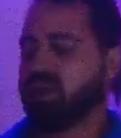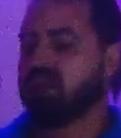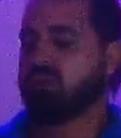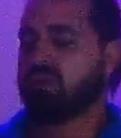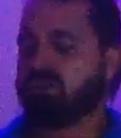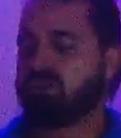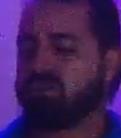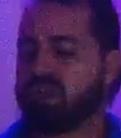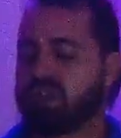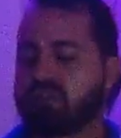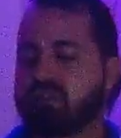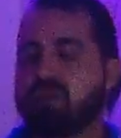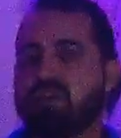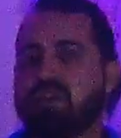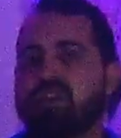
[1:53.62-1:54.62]
We'd
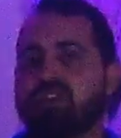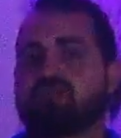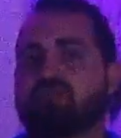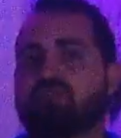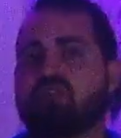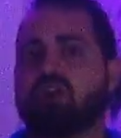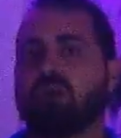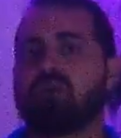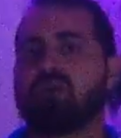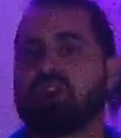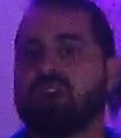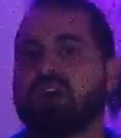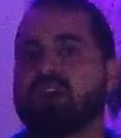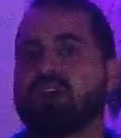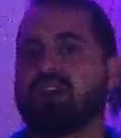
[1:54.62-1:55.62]
recommend that you try
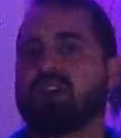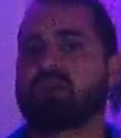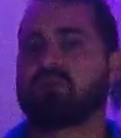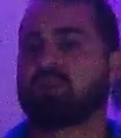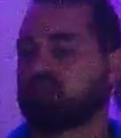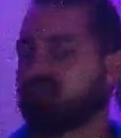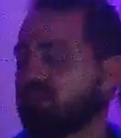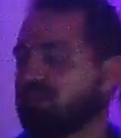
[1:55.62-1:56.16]
without the neck pillow